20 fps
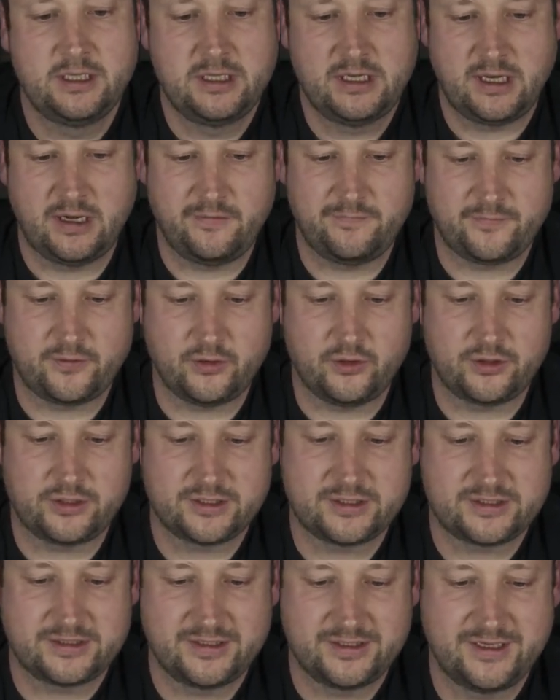of
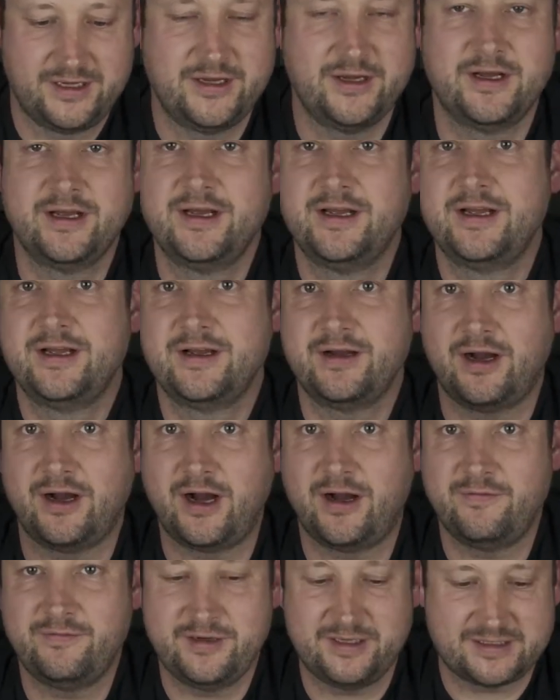course,
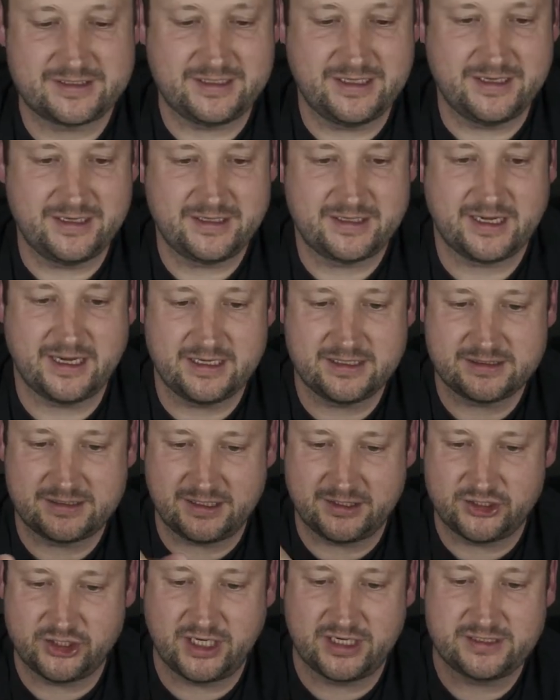obviously it has
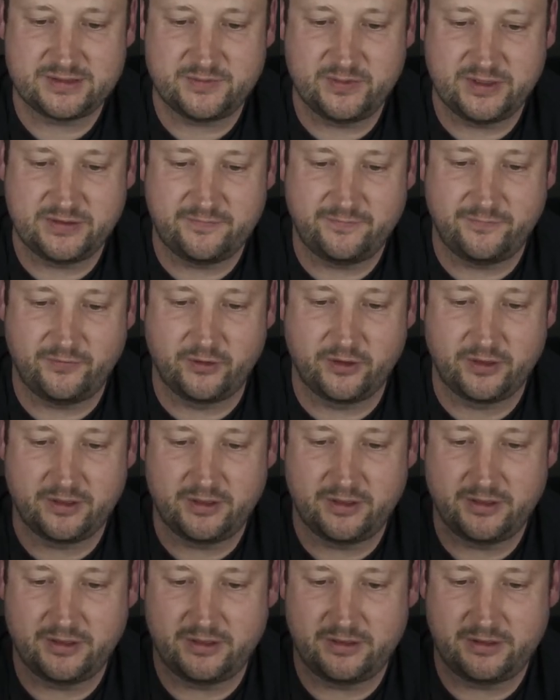adjustment for
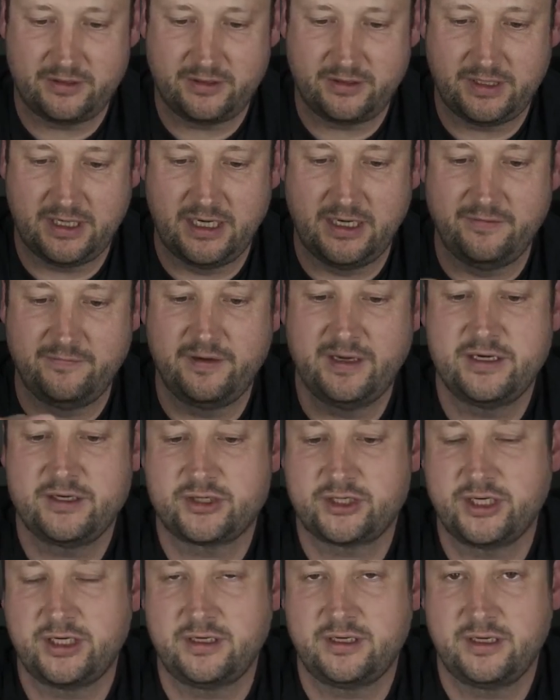
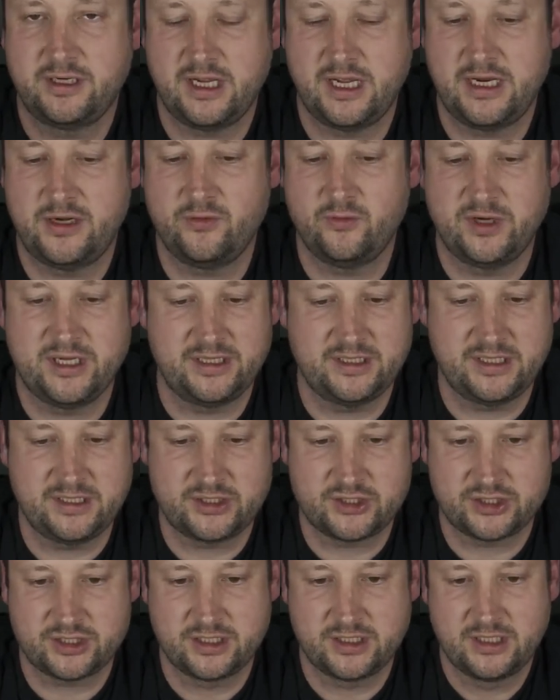elevation and
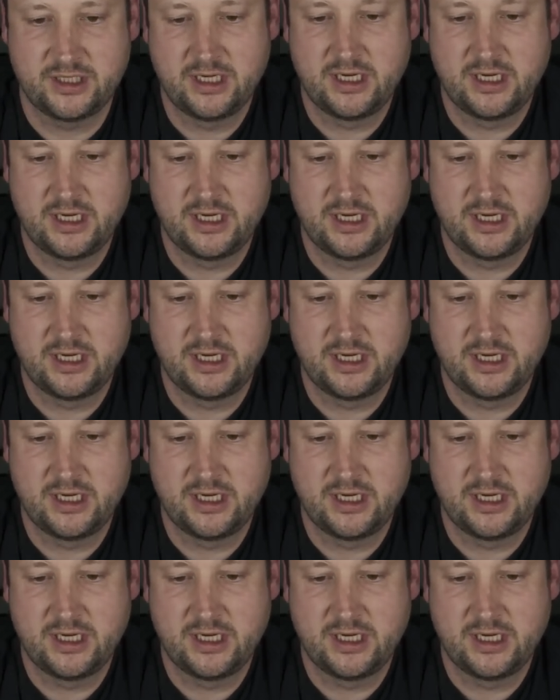windage.